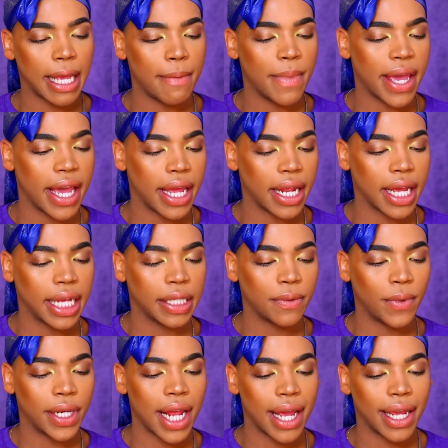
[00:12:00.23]
a man? Because
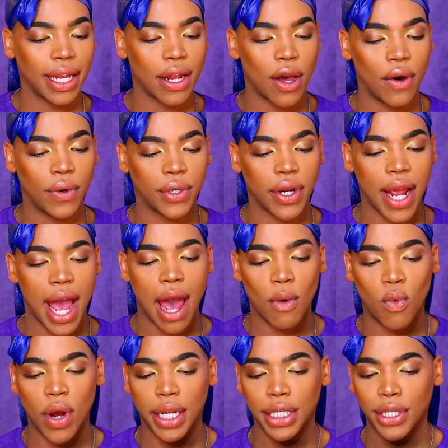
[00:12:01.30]
when I get older, I
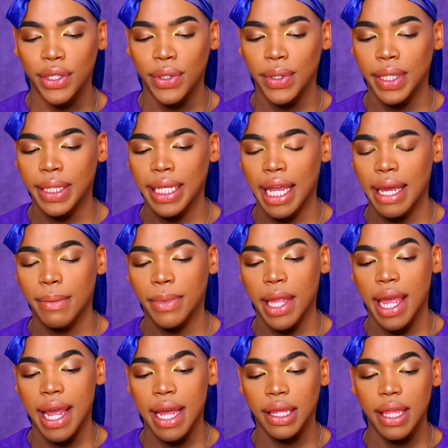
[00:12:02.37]
want to do the same
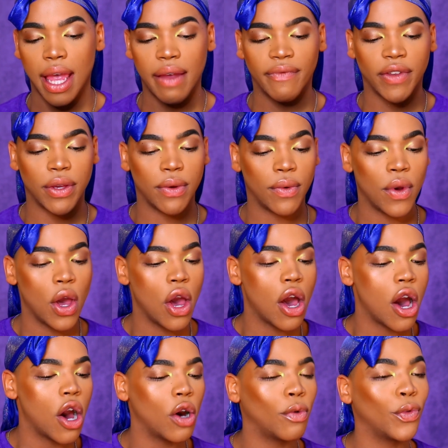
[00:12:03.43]
thing. Love you.
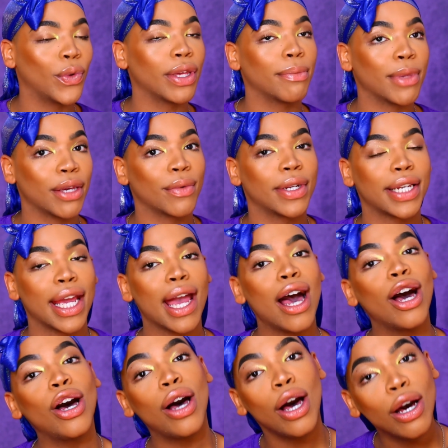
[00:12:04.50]
Hope we meet one day. I
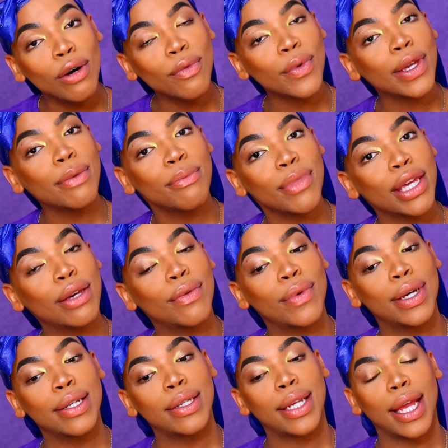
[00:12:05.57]
hope we meet
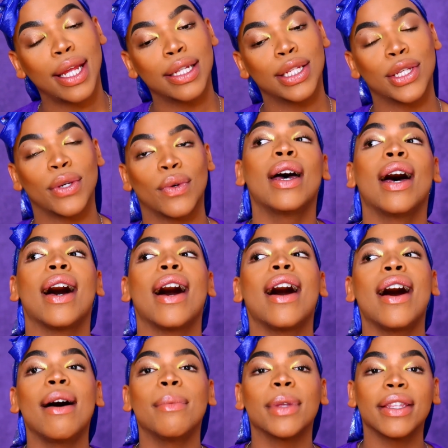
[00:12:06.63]
one day too.
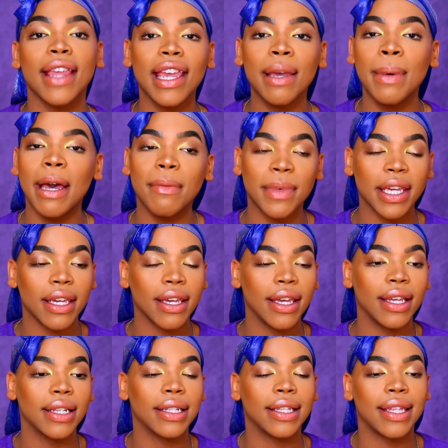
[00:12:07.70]
The thing about me
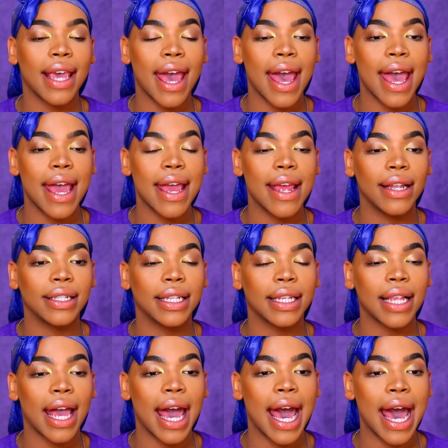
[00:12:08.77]
is that
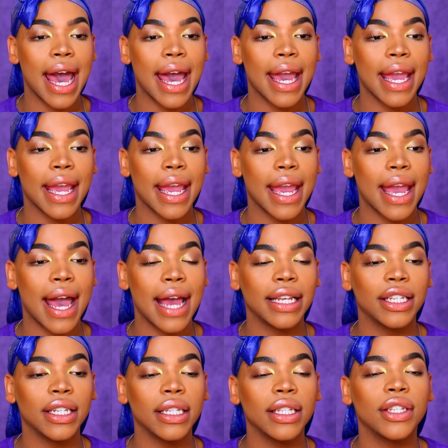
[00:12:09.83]
I
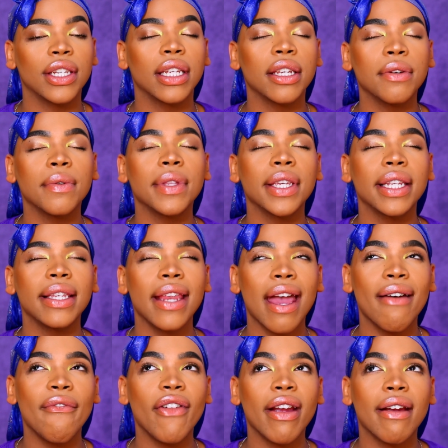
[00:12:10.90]
just genuinely
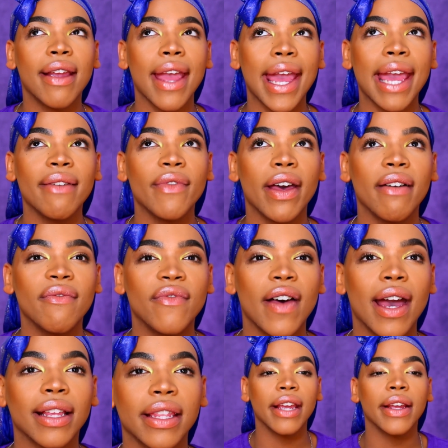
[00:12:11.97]
never gave a
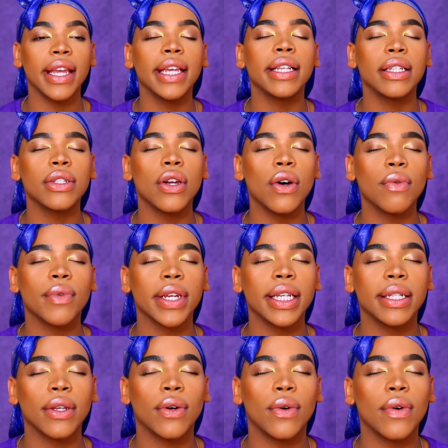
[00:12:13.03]
fuck. There is no
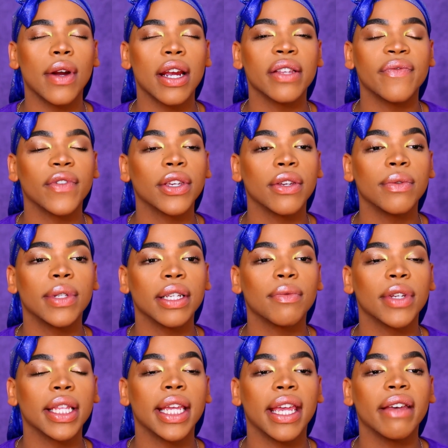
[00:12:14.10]
reason on earth for you to
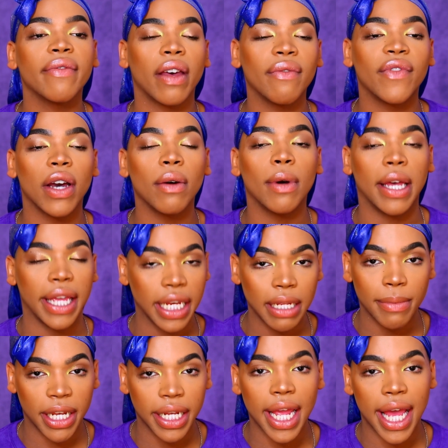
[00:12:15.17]
really give a fuck what
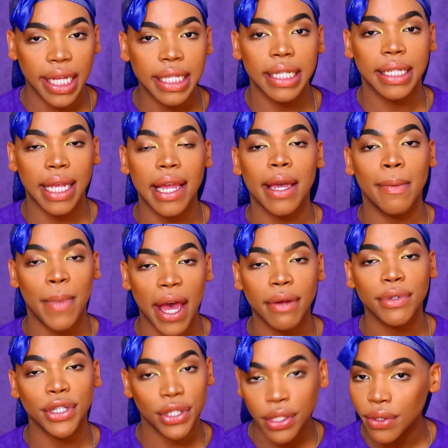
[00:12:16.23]
anybody has to say
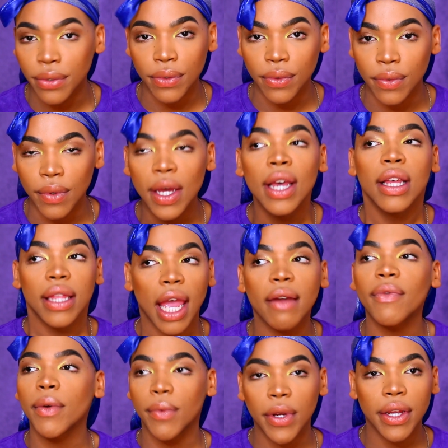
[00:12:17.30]
about you. Like
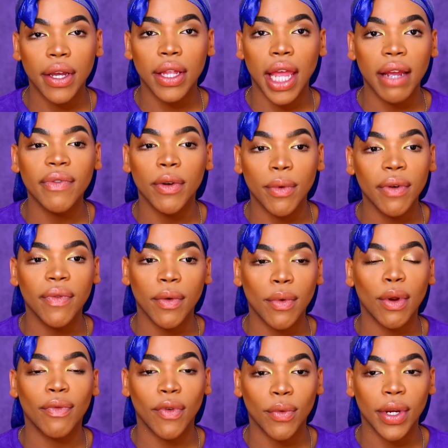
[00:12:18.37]
for real, like for
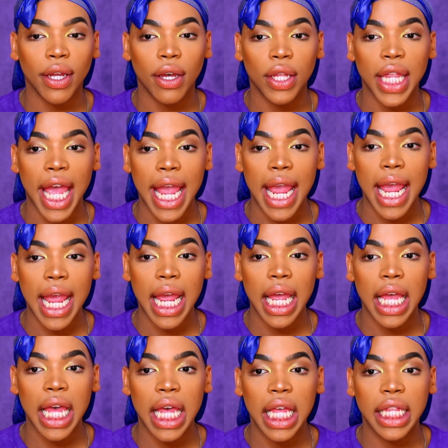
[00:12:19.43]
real. Like,
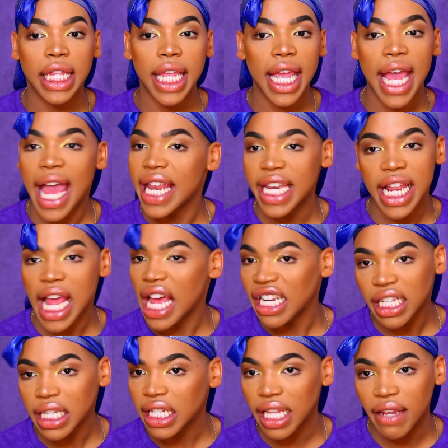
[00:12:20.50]
and I
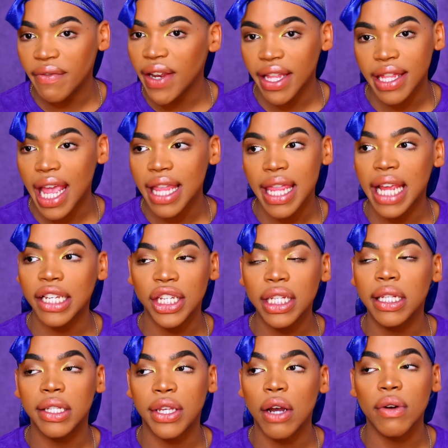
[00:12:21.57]
just leave it at that. Like,
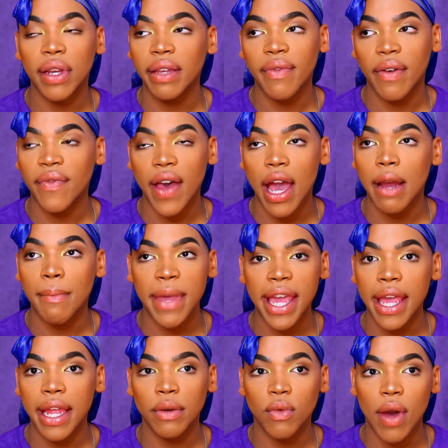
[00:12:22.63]
just don't give a fuck.
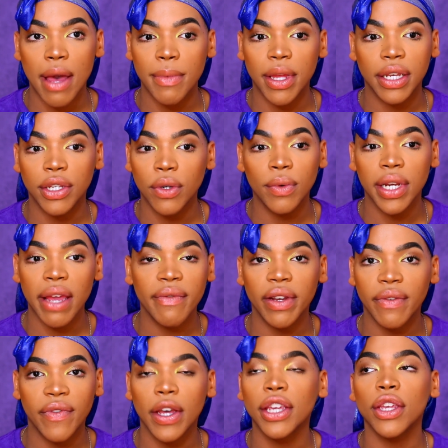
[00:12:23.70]
Man, woman, do whatever
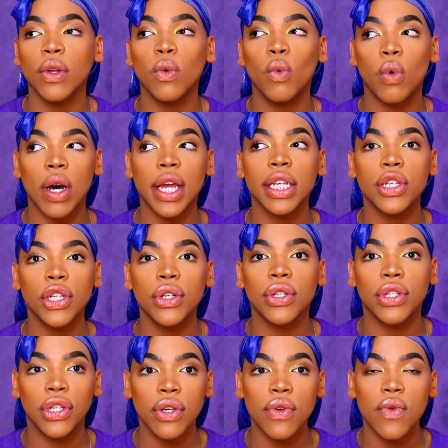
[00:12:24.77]
the fuck you want to
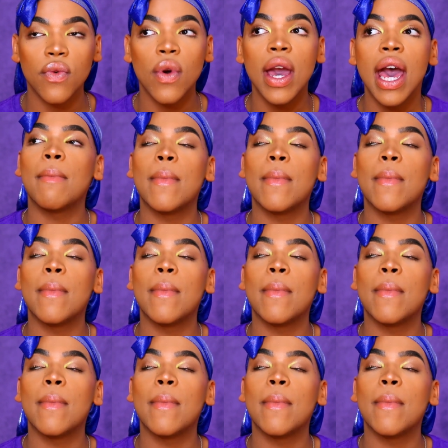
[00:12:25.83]
do.